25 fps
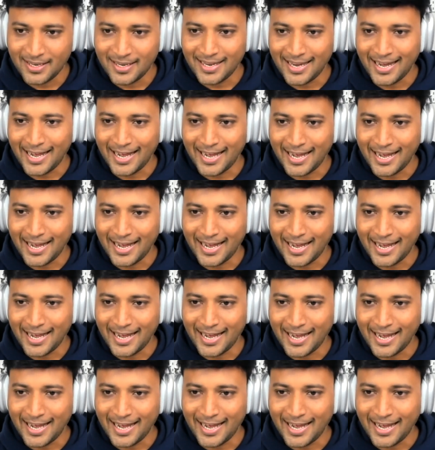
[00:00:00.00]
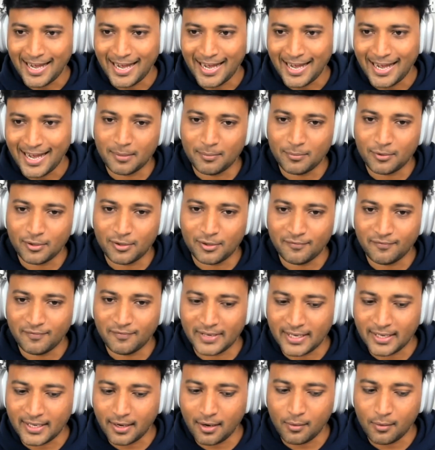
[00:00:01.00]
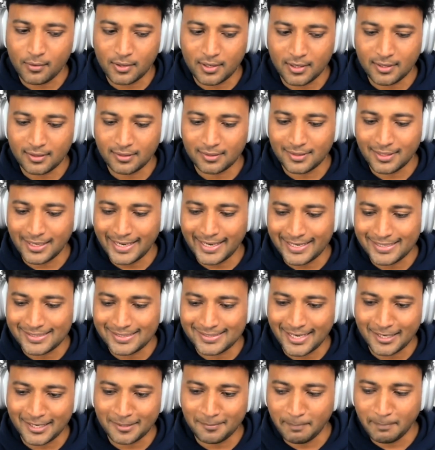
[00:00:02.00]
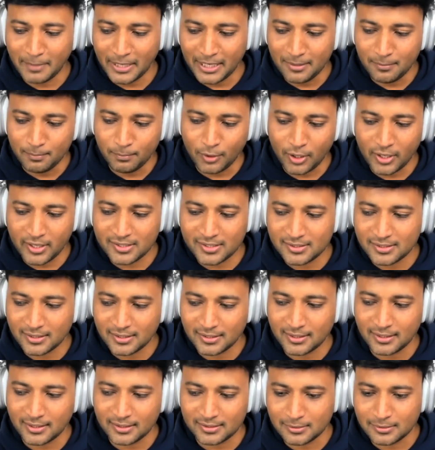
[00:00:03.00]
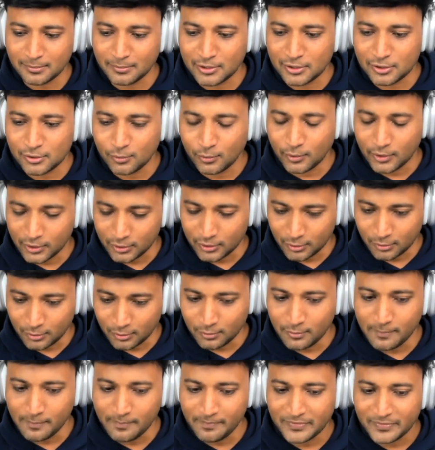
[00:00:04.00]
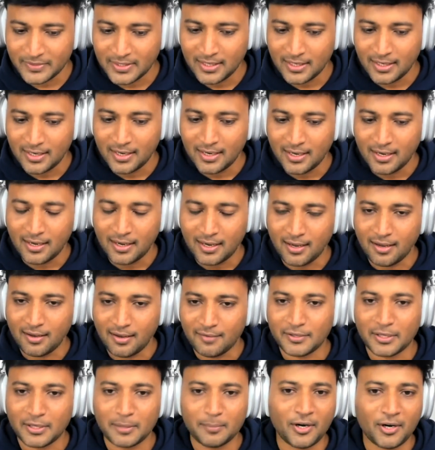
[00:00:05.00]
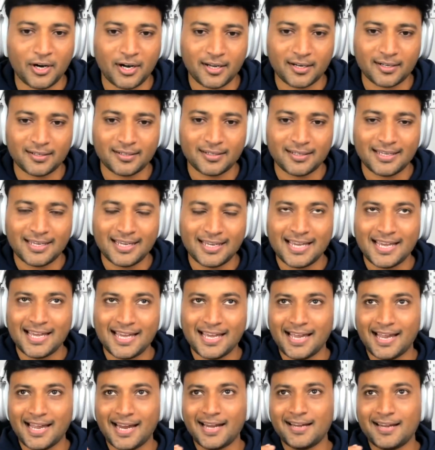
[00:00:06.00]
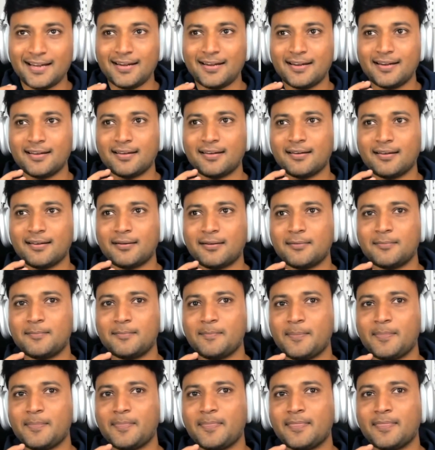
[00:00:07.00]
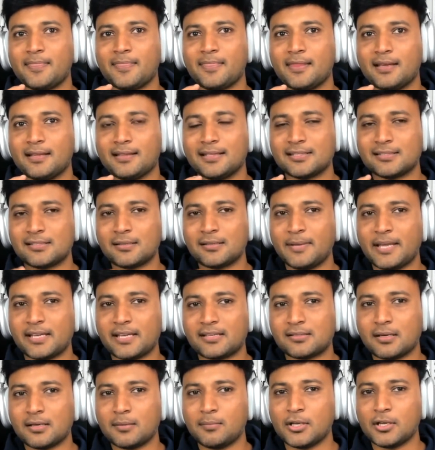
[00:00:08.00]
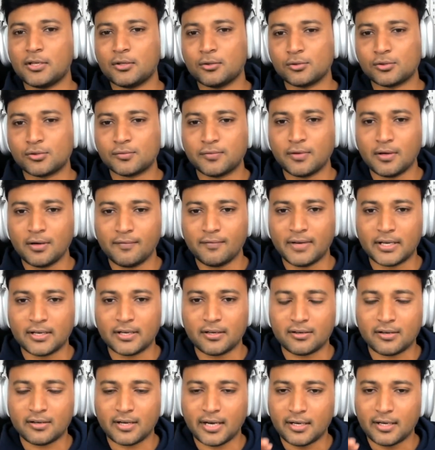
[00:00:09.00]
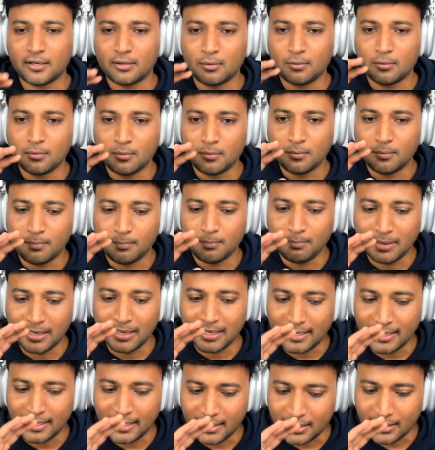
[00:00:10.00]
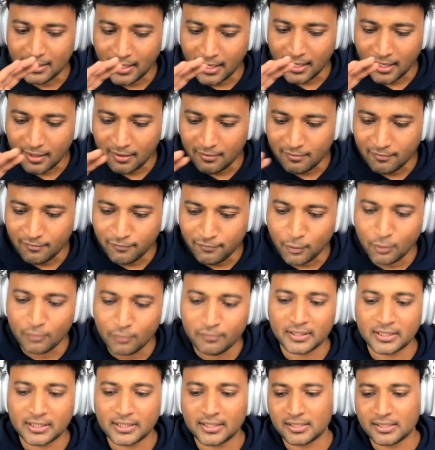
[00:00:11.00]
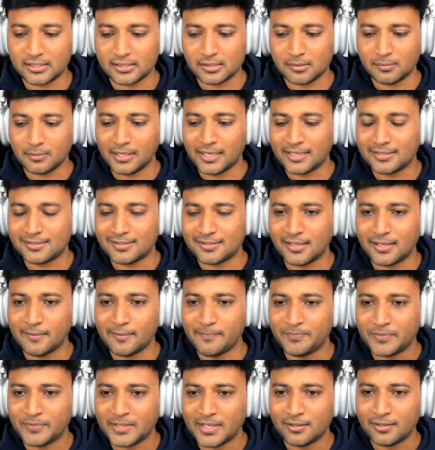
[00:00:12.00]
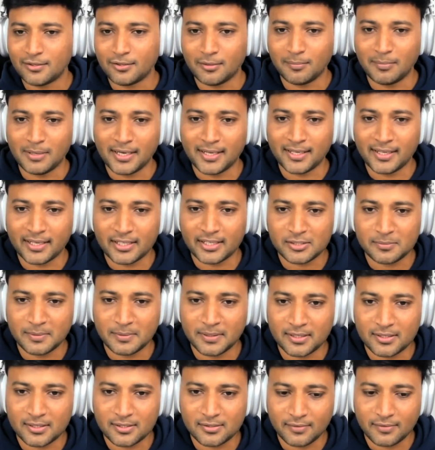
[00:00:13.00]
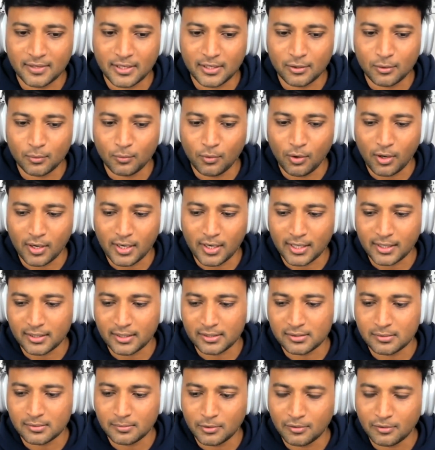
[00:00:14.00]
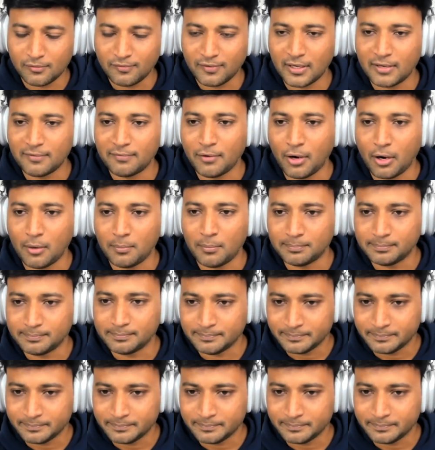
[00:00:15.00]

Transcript: And many times you'll be able to figure out the exact pain points that customer is going through for a product. And this will be extremely useful when you're trying to build an entire flow for the customer. Let's say you're building an experience where you want a customer to fill a form.